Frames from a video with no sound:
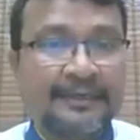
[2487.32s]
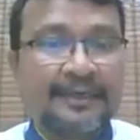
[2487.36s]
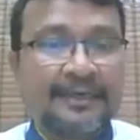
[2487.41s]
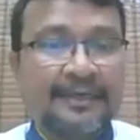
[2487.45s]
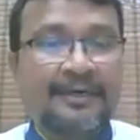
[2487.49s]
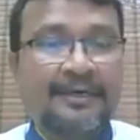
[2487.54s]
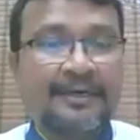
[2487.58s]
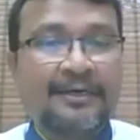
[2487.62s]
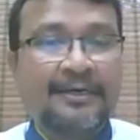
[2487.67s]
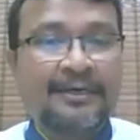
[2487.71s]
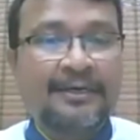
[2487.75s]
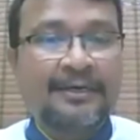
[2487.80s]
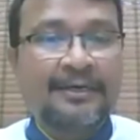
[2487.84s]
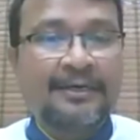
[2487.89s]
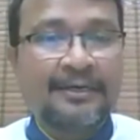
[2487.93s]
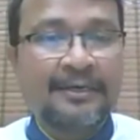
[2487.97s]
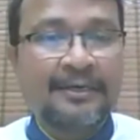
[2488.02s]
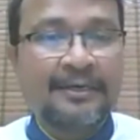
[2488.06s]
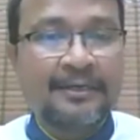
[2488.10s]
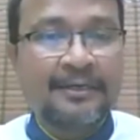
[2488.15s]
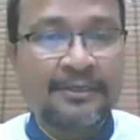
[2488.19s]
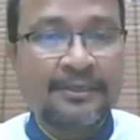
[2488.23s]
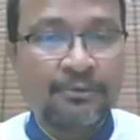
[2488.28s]

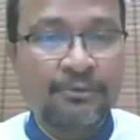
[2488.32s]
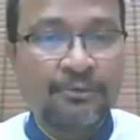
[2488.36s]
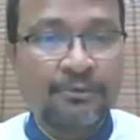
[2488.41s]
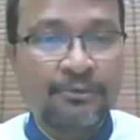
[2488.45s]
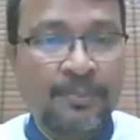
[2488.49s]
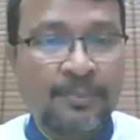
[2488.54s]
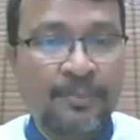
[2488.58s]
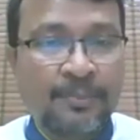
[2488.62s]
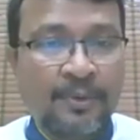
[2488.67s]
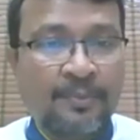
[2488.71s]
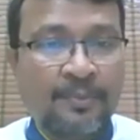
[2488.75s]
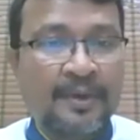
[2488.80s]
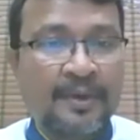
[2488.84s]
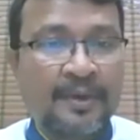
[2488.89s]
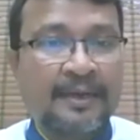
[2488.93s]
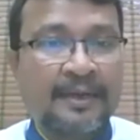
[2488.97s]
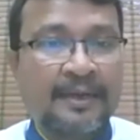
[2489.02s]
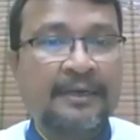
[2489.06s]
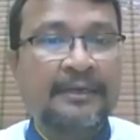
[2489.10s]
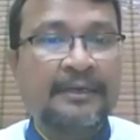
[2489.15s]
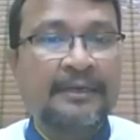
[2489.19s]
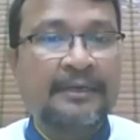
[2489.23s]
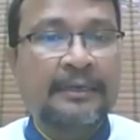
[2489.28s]
uh, do a
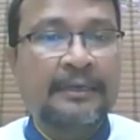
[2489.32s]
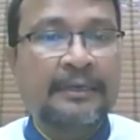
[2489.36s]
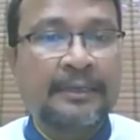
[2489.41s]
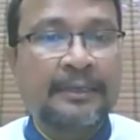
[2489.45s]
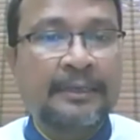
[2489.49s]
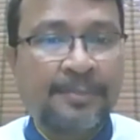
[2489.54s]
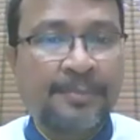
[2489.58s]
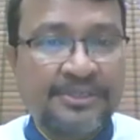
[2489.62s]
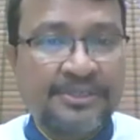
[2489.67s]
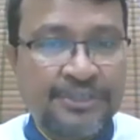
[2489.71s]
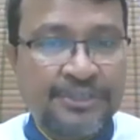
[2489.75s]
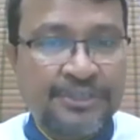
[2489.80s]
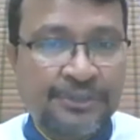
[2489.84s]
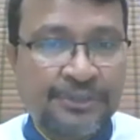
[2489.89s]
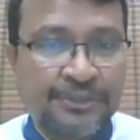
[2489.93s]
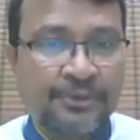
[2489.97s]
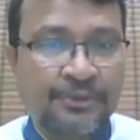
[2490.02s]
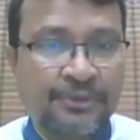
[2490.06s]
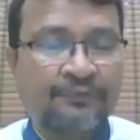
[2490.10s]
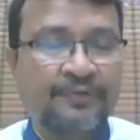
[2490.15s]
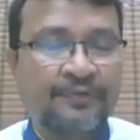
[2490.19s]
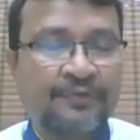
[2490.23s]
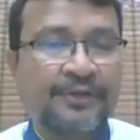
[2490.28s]
propaganda and pitch in your
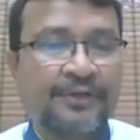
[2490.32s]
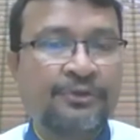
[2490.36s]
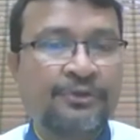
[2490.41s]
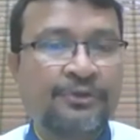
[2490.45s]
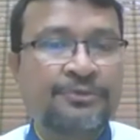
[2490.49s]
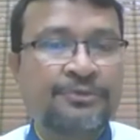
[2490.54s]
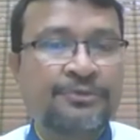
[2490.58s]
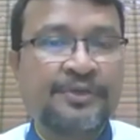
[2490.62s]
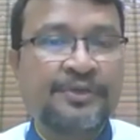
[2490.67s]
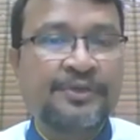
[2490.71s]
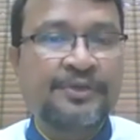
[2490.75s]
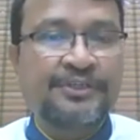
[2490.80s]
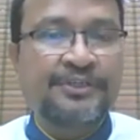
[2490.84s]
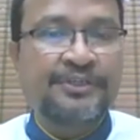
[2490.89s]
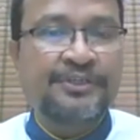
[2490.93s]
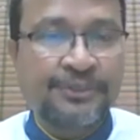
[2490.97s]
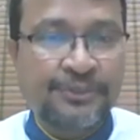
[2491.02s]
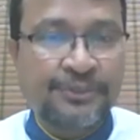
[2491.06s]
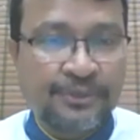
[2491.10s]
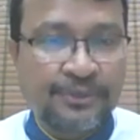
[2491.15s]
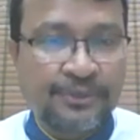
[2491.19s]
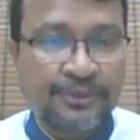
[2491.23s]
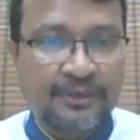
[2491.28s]
videos pitch in
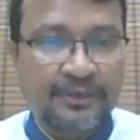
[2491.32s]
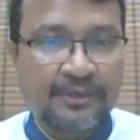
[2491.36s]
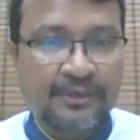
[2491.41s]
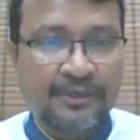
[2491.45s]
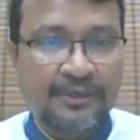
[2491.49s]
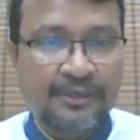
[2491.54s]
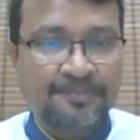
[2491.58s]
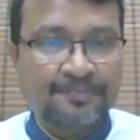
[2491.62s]
your uh,